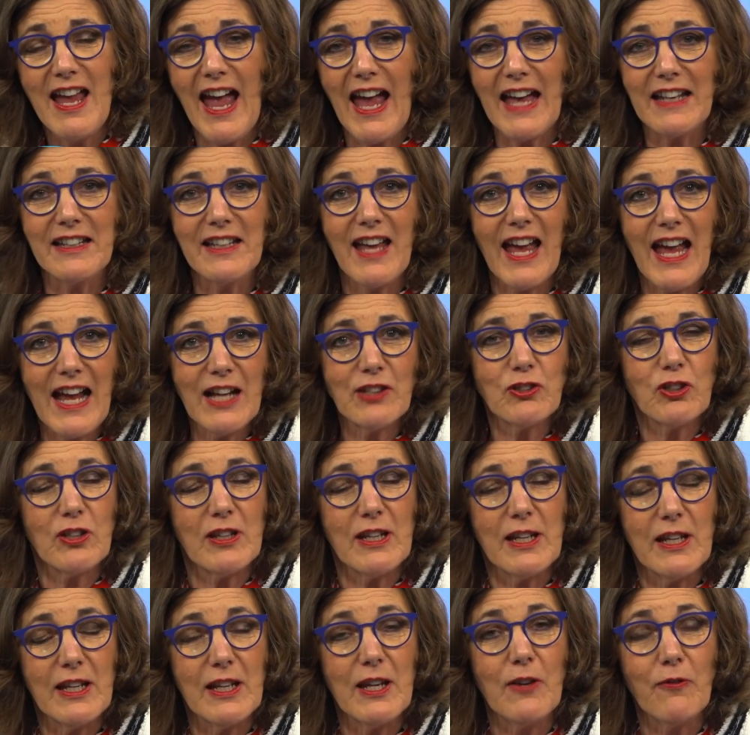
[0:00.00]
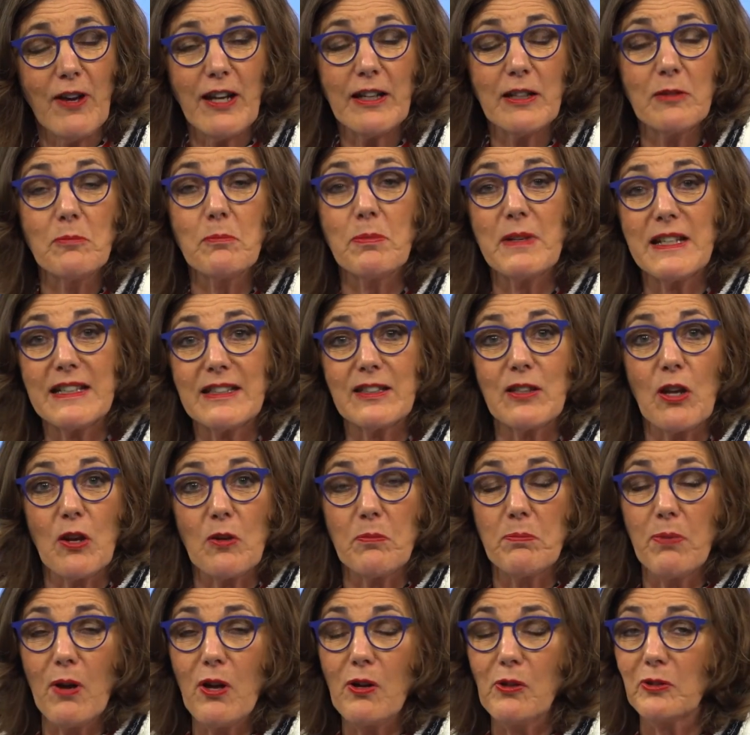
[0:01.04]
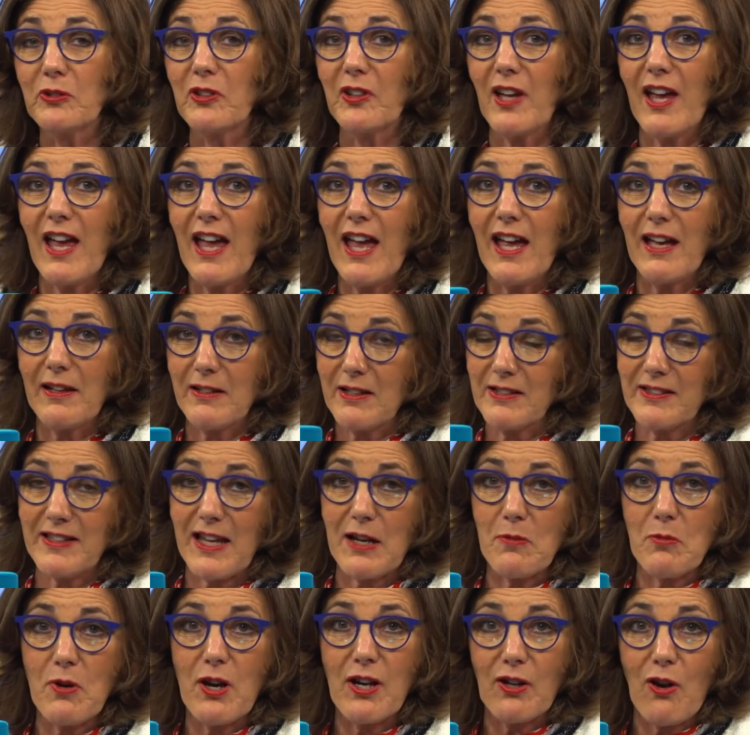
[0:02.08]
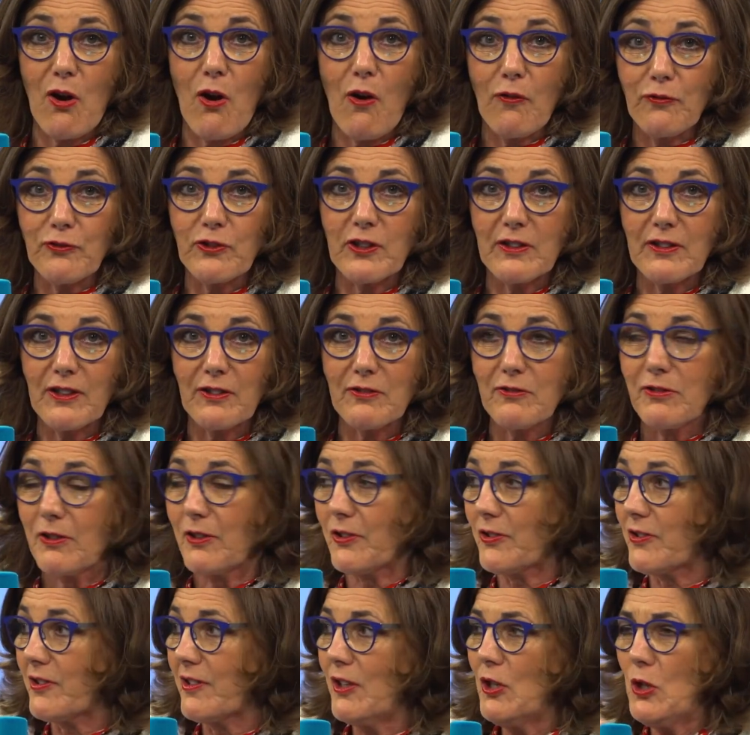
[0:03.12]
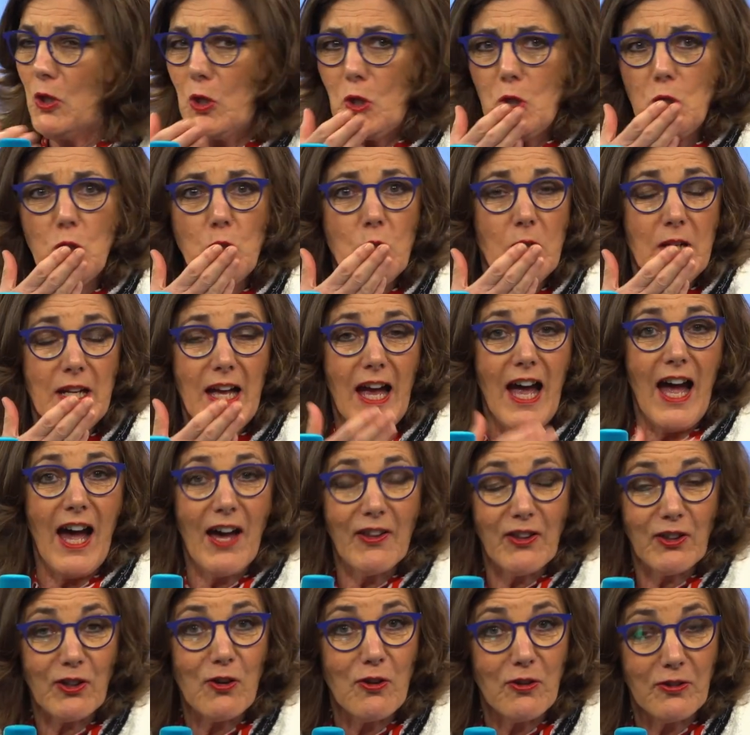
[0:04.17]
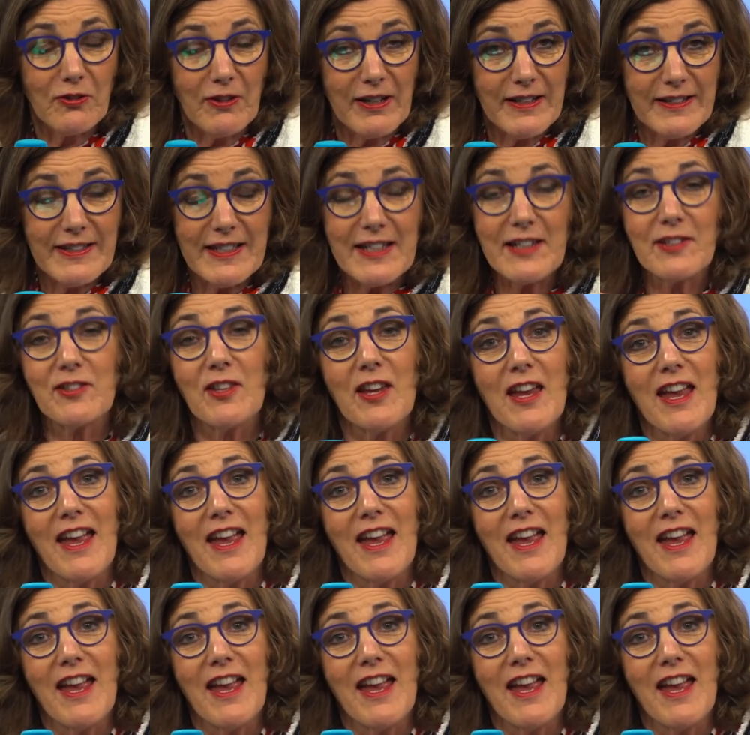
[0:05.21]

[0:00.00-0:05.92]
And actually, if I can be so bold, because I work often across other congresses,